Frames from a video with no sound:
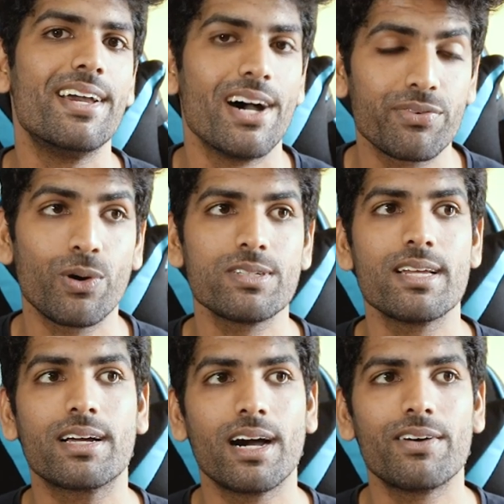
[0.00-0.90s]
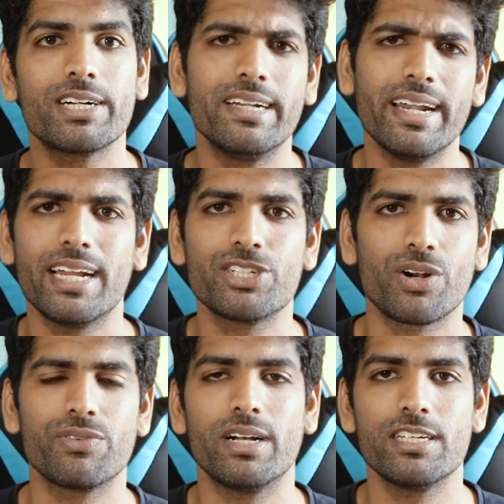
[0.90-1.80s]
Of course, the curved nature
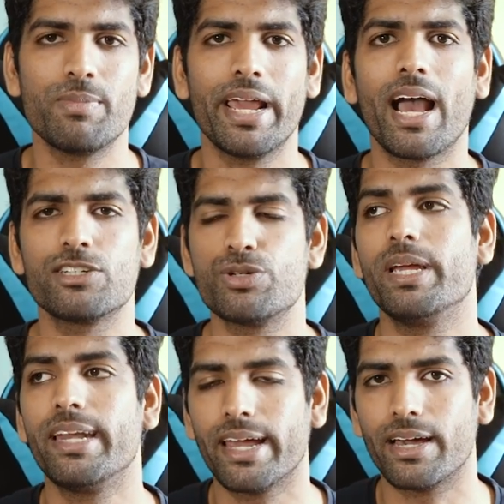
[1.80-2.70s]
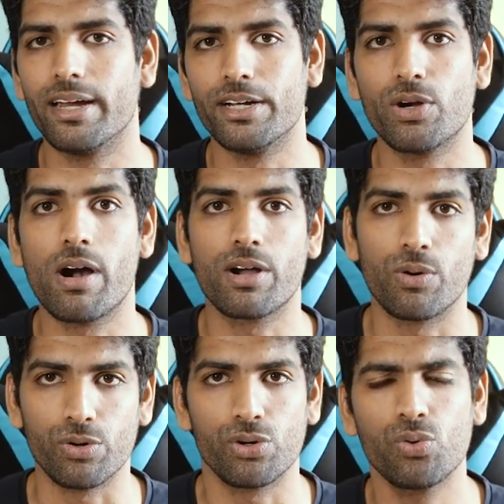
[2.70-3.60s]
of the display has to be taken into
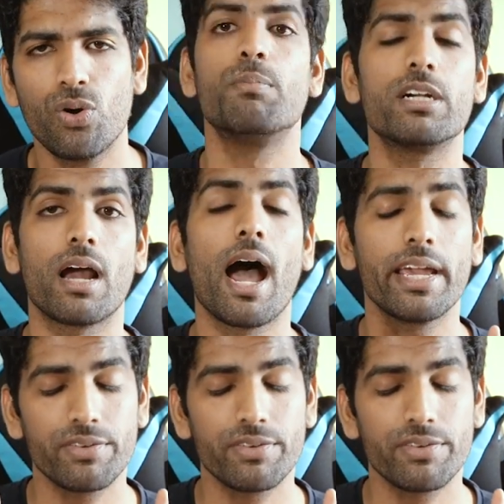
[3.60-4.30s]
account too, but high